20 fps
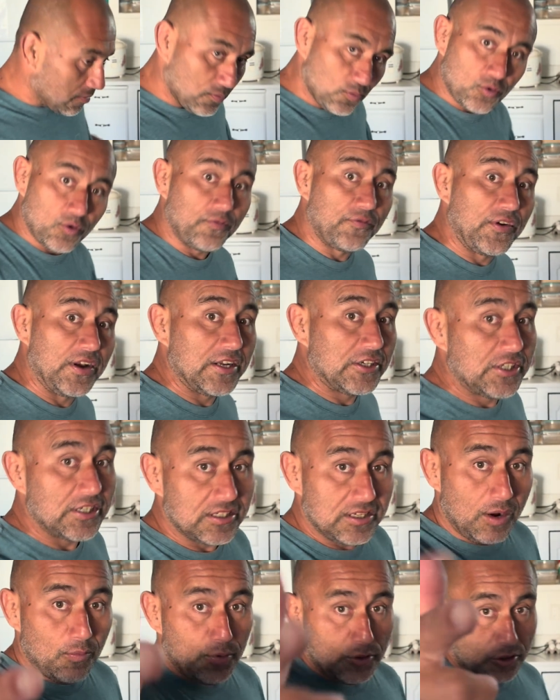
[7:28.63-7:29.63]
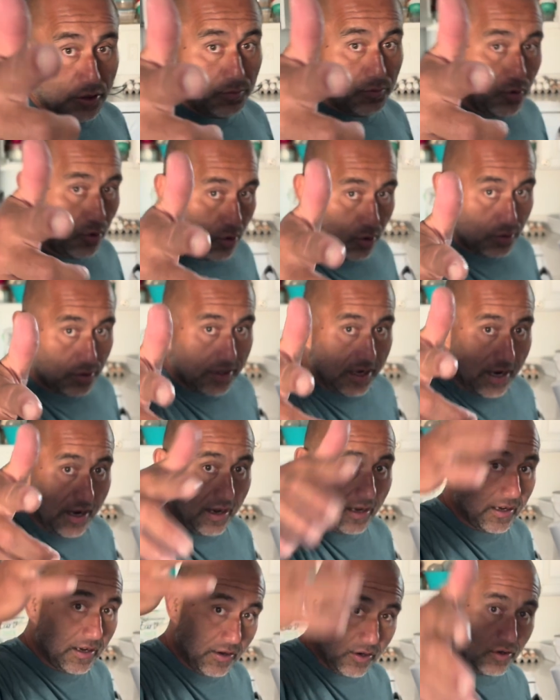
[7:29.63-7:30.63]
We'll finish this up with some noodles, okay?
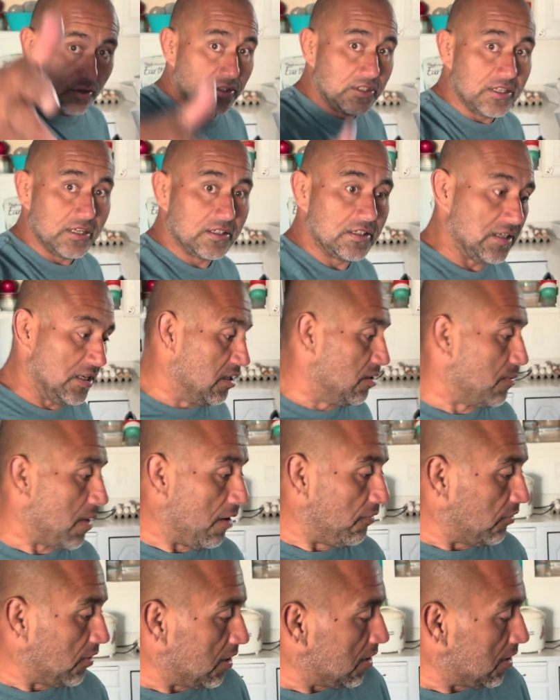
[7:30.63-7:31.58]
And then you can just eat them after